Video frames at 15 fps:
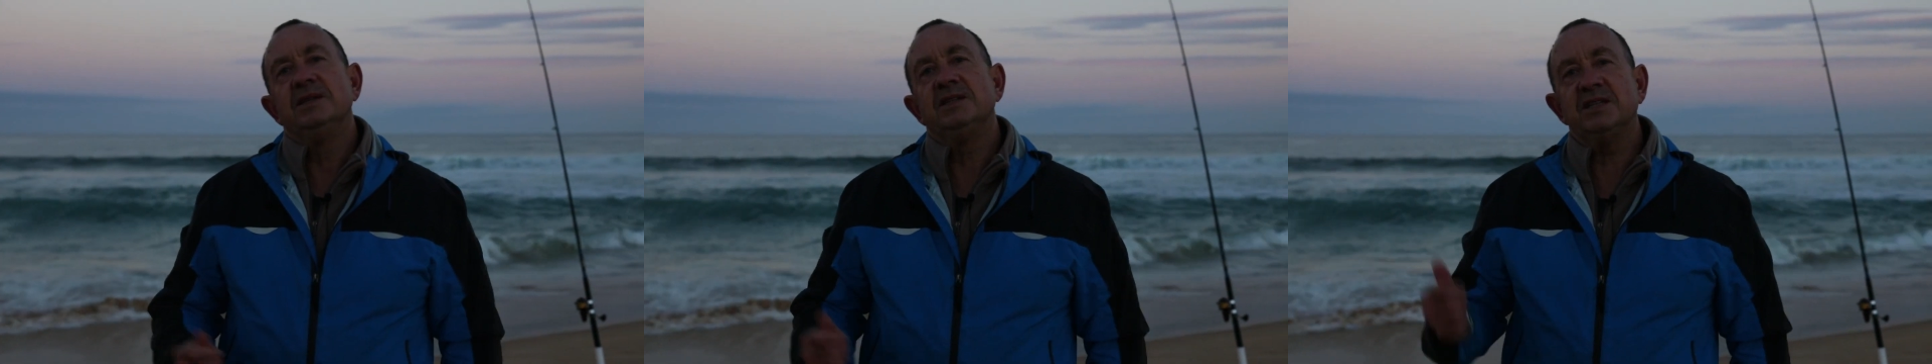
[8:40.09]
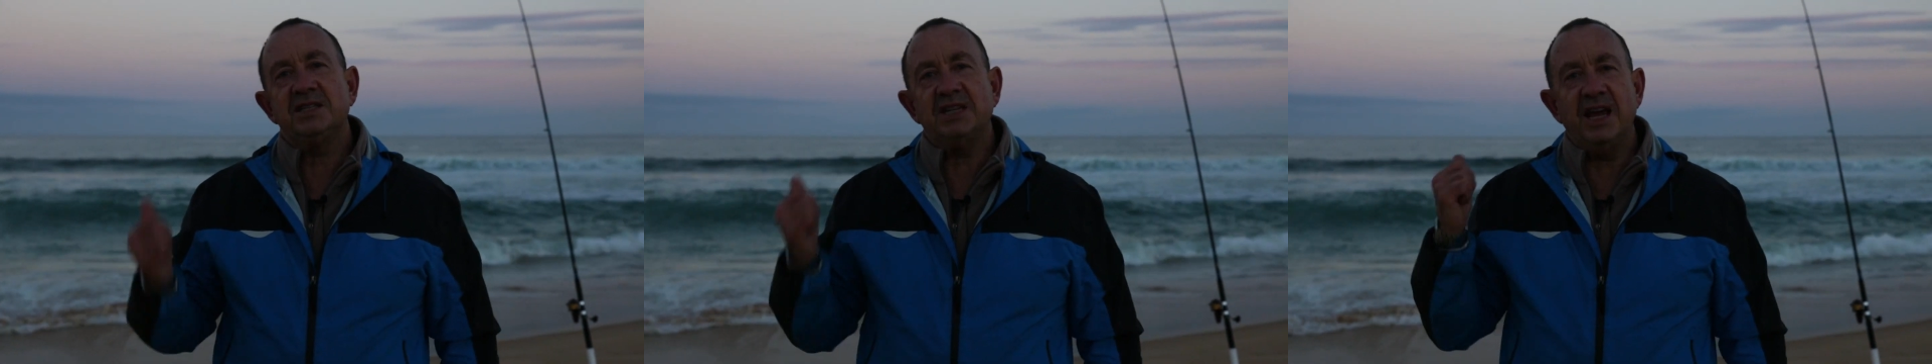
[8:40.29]

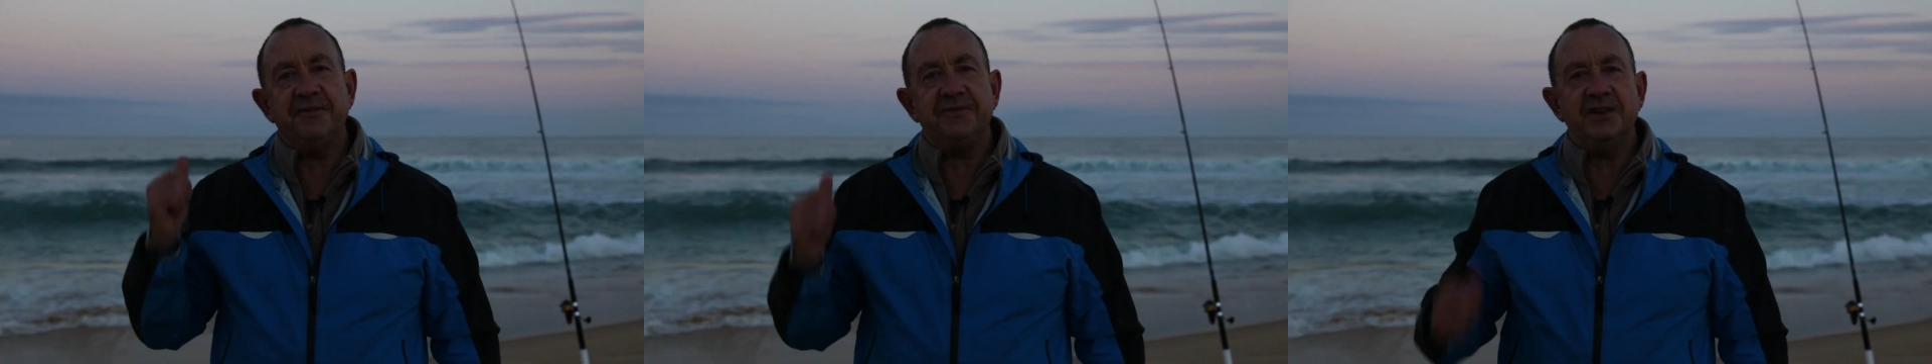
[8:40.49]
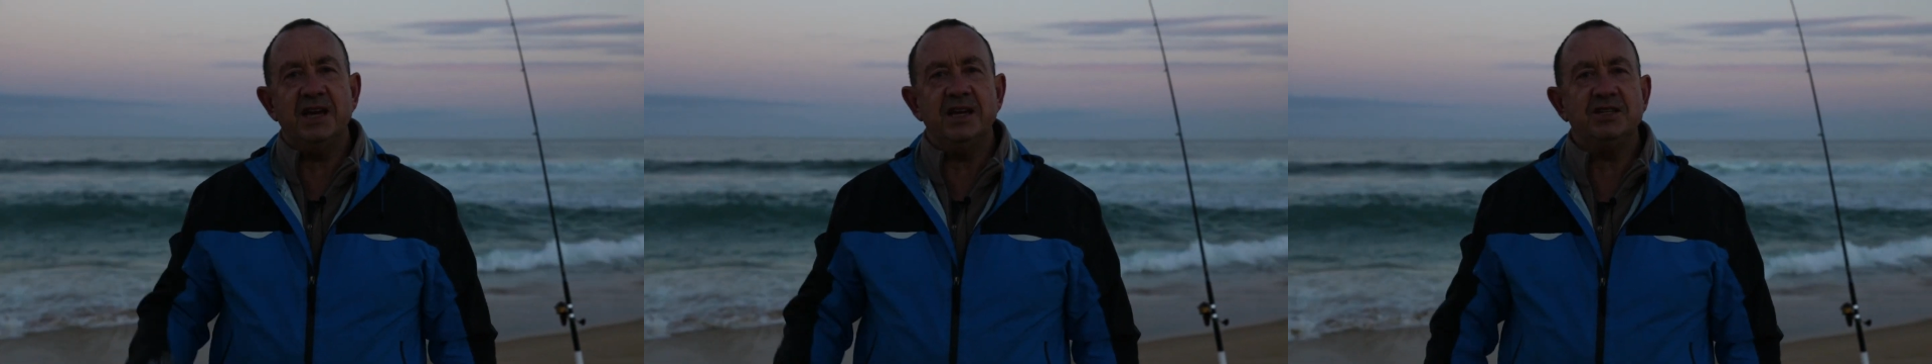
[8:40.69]
to see
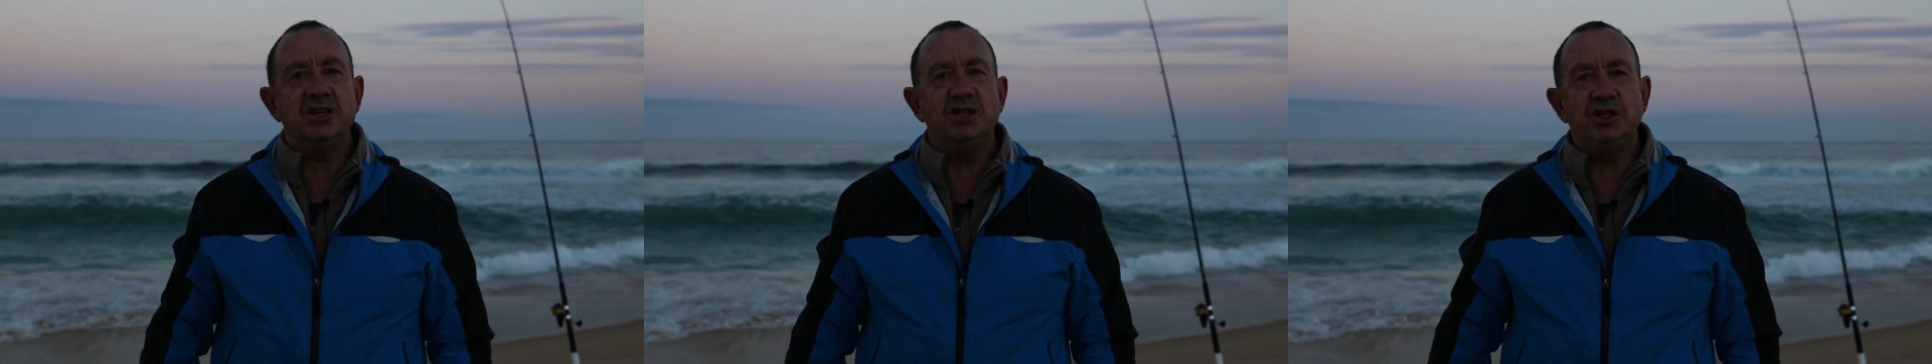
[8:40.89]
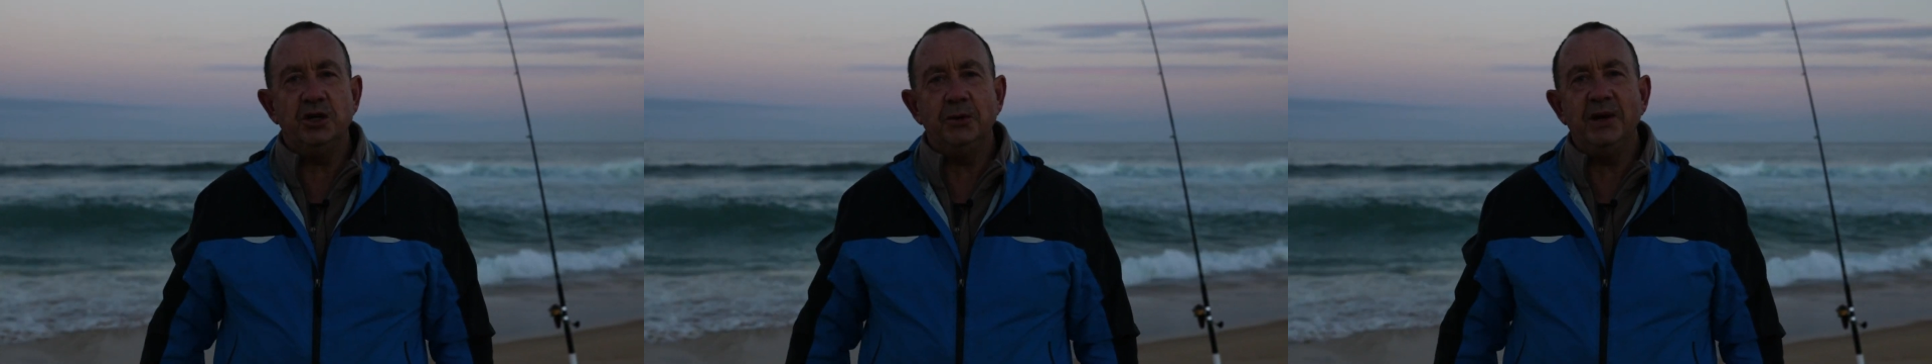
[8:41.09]
if there's
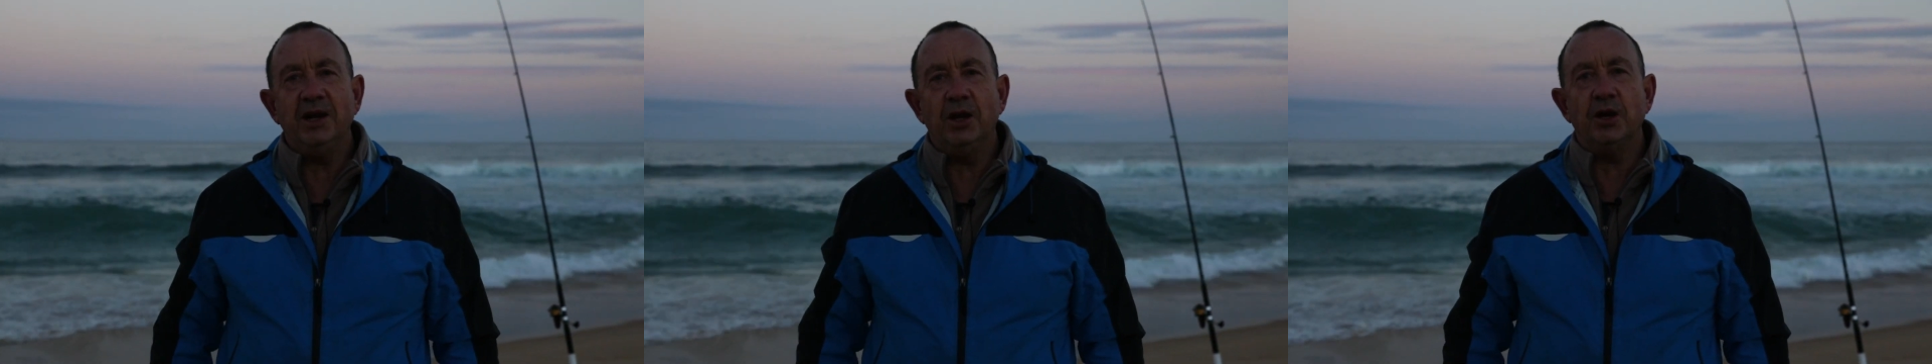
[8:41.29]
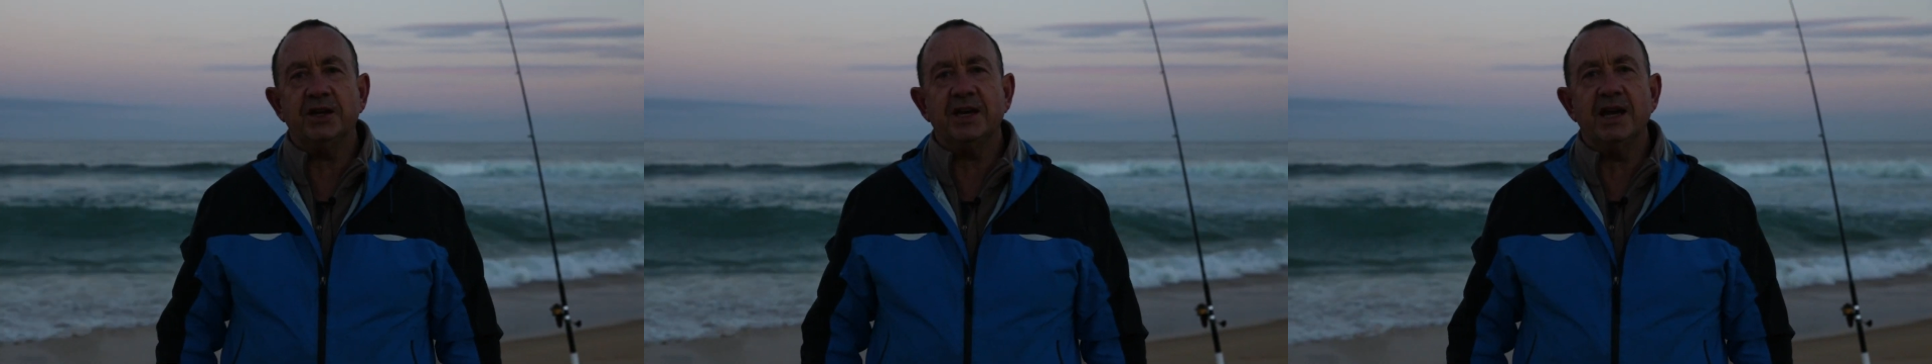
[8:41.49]
a dewy
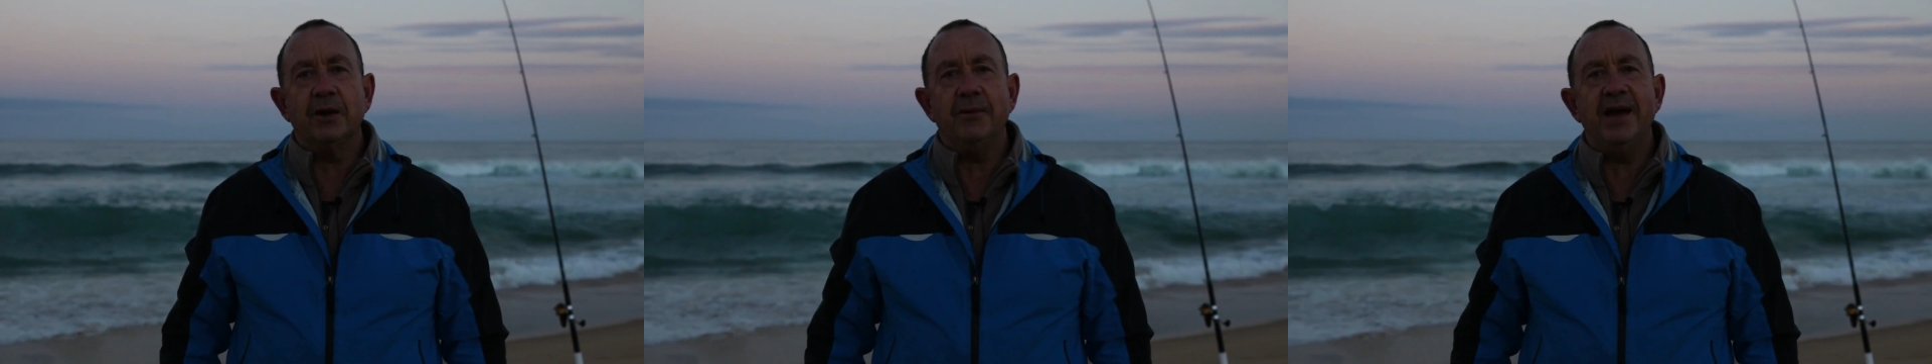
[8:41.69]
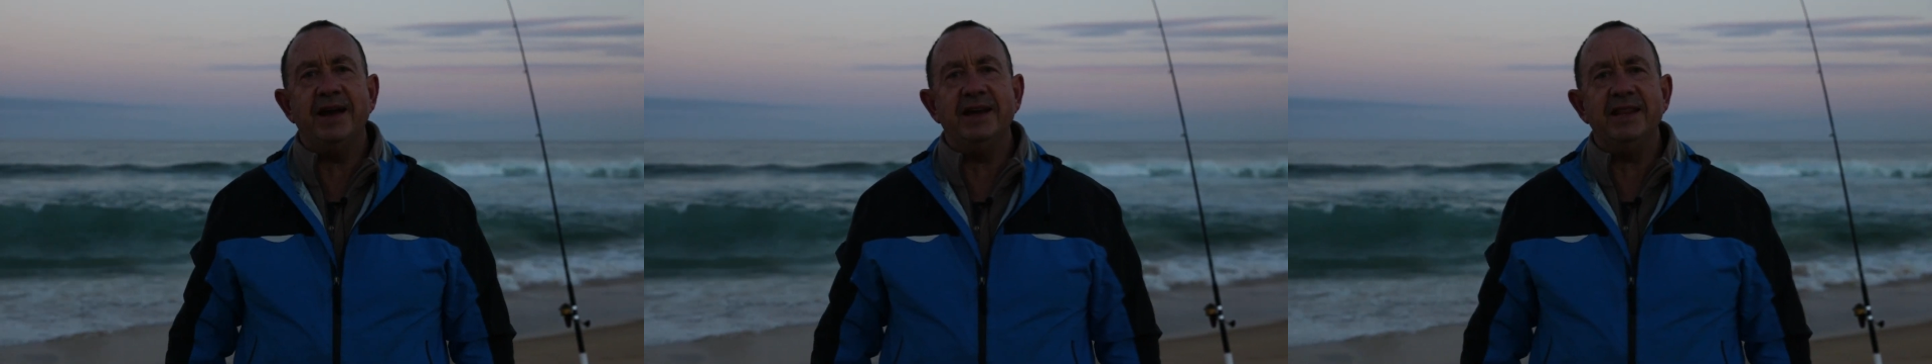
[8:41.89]
lurking
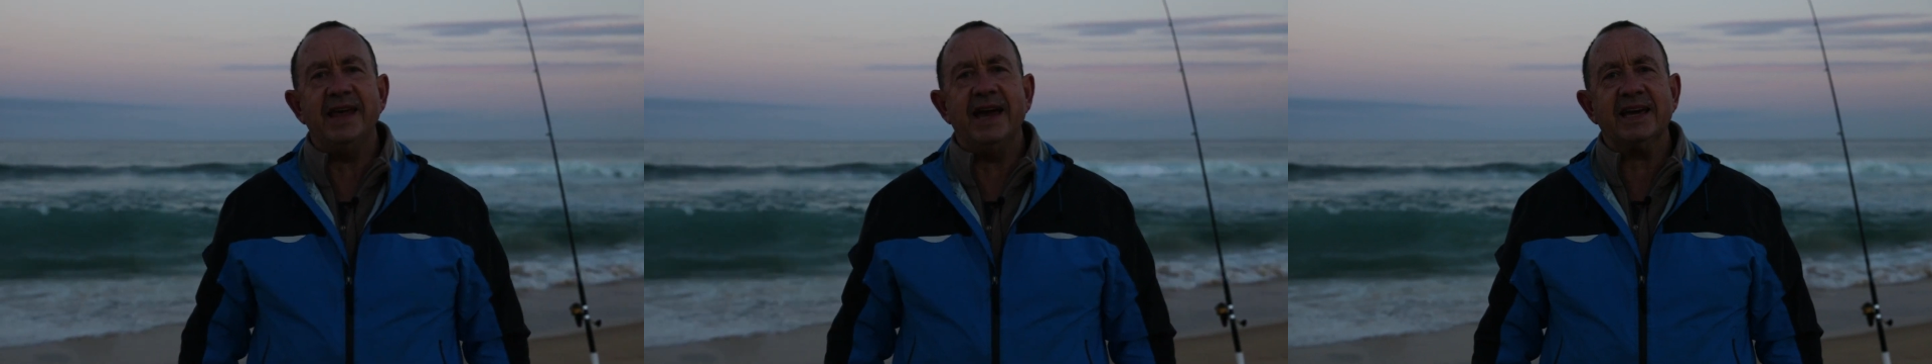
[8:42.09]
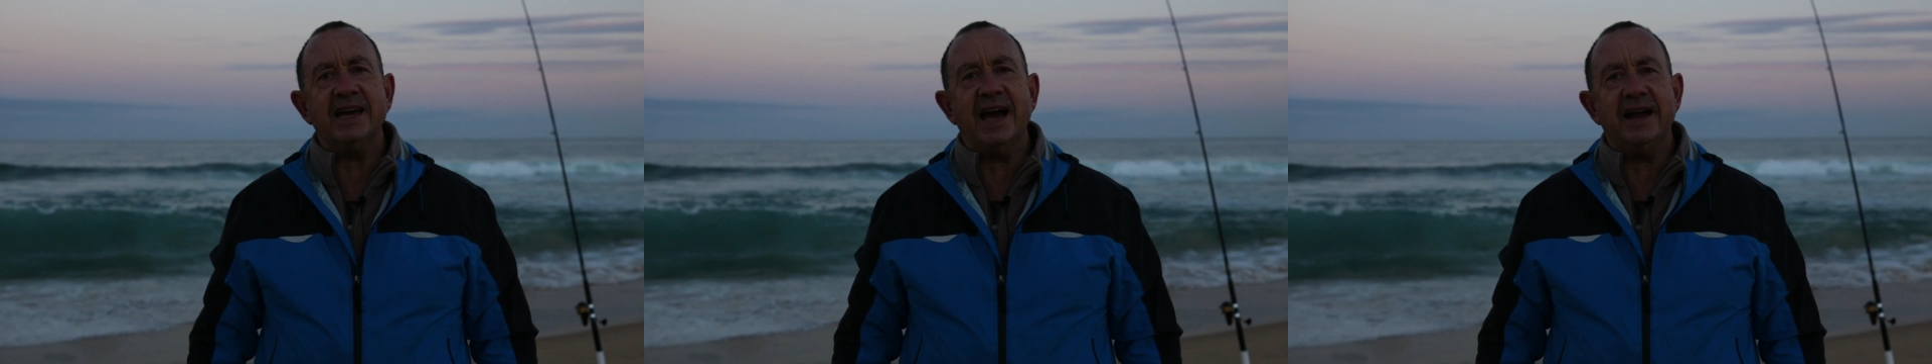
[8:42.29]
around in
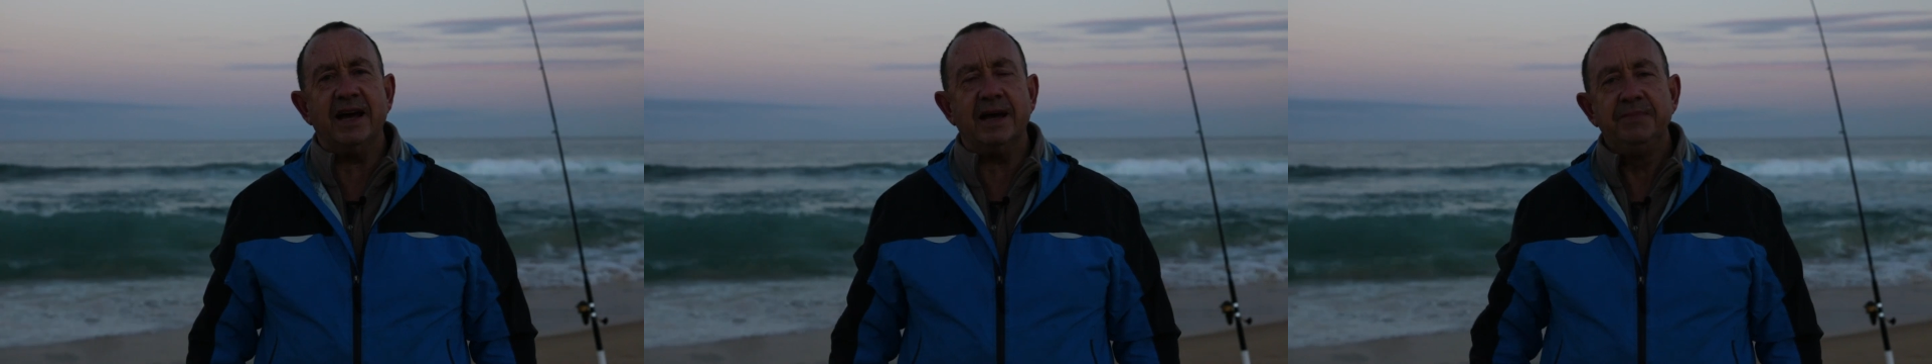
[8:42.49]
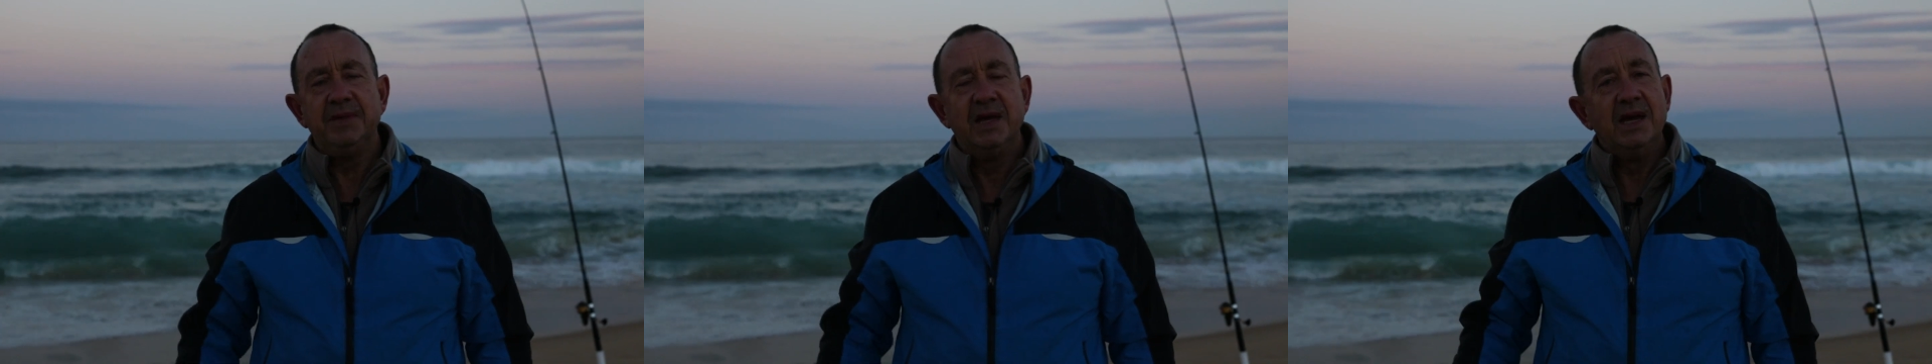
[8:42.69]
that gutter.